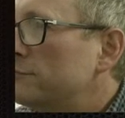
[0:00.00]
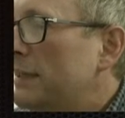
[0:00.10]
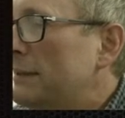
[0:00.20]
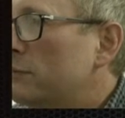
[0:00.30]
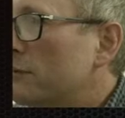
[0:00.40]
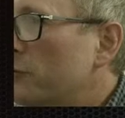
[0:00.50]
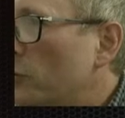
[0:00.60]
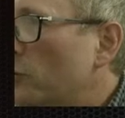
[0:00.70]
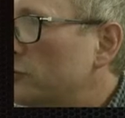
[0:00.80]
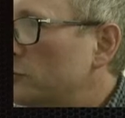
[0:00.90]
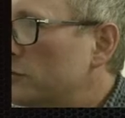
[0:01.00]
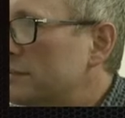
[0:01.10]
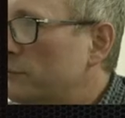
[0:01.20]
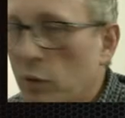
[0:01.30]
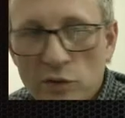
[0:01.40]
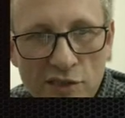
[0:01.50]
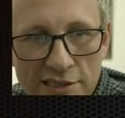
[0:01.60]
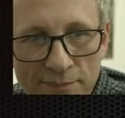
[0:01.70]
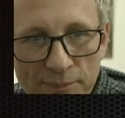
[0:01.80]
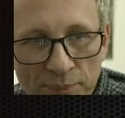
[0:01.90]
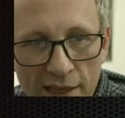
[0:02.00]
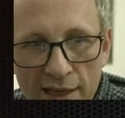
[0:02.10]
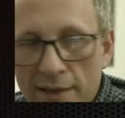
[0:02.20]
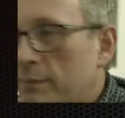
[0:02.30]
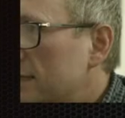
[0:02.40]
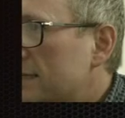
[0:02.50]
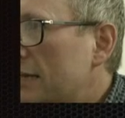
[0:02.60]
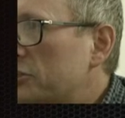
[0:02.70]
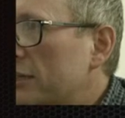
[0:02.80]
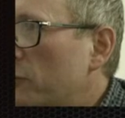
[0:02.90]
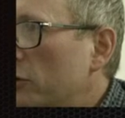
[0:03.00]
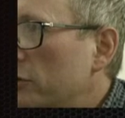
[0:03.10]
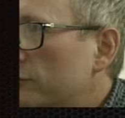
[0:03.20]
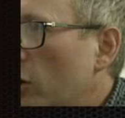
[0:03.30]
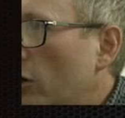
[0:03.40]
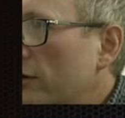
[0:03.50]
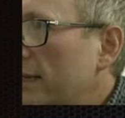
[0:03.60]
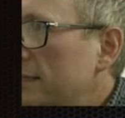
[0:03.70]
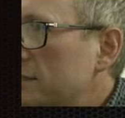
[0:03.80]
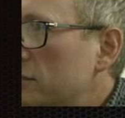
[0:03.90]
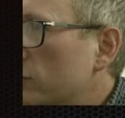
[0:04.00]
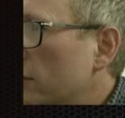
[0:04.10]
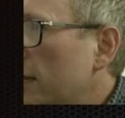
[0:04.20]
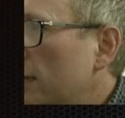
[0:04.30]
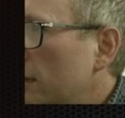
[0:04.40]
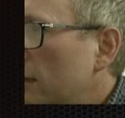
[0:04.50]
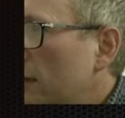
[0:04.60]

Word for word: people thought was important. But essentially, what you've got is you've got a